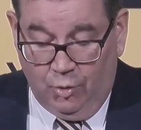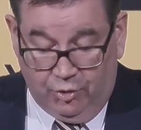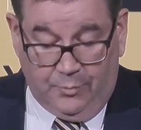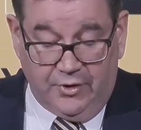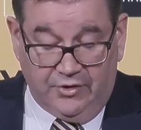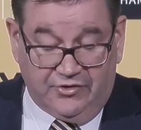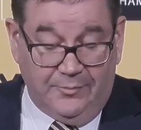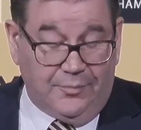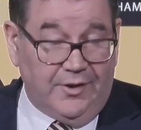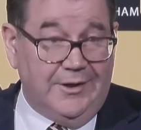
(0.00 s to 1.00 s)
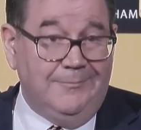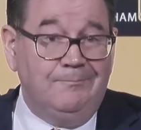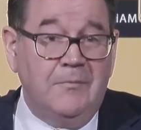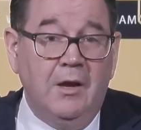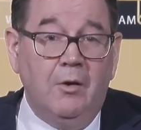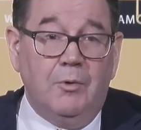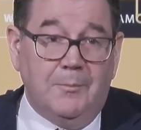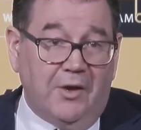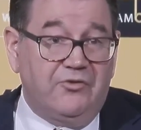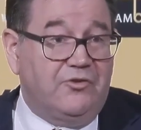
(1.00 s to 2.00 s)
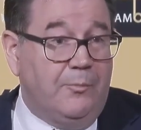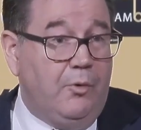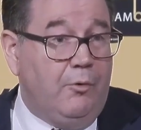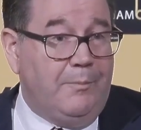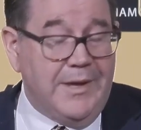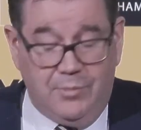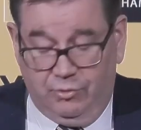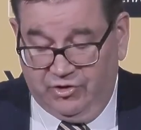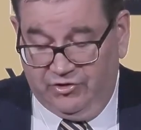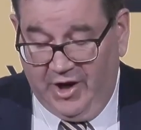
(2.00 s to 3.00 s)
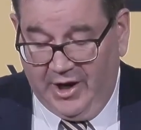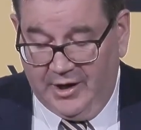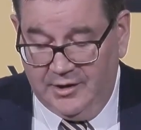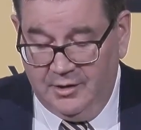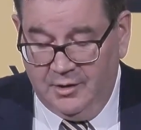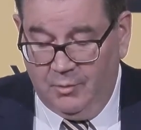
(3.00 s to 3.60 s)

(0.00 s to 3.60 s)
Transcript: Or to put it simply, we must support people today